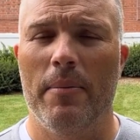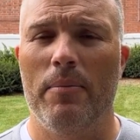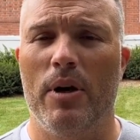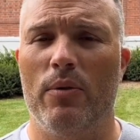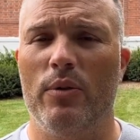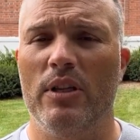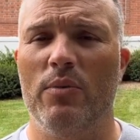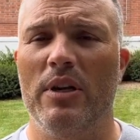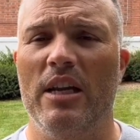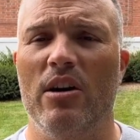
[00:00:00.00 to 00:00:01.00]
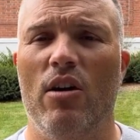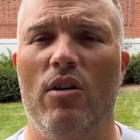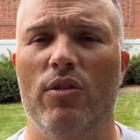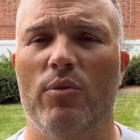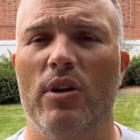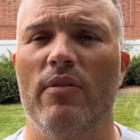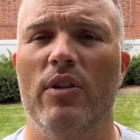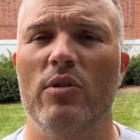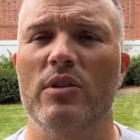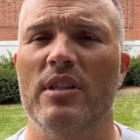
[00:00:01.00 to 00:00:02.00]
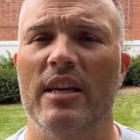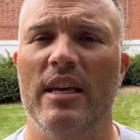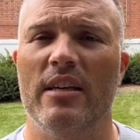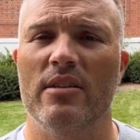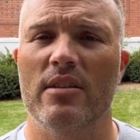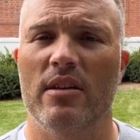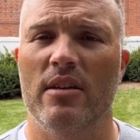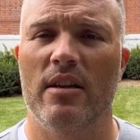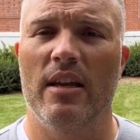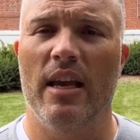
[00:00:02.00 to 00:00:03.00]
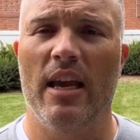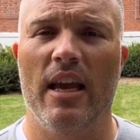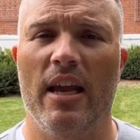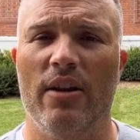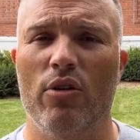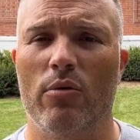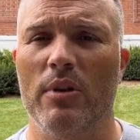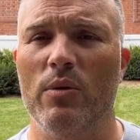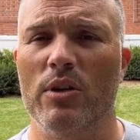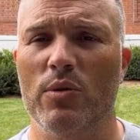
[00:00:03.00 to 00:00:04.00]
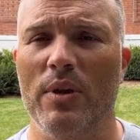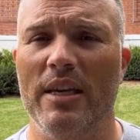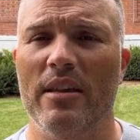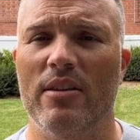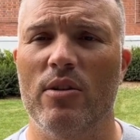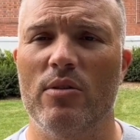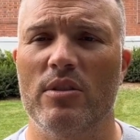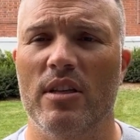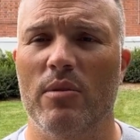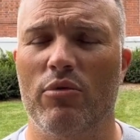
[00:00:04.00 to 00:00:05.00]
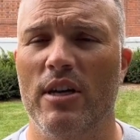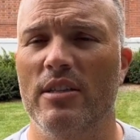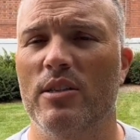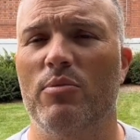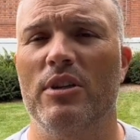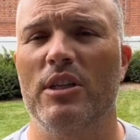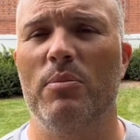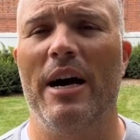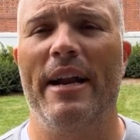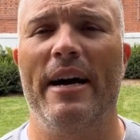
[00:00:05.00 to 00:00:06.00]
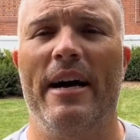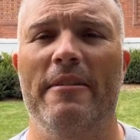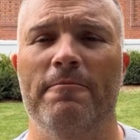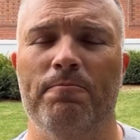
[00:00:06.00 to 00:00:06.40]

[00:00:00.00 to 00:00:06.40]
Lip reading: But really we need all three of those things, and normally once we get those, then the price is pretty spot on.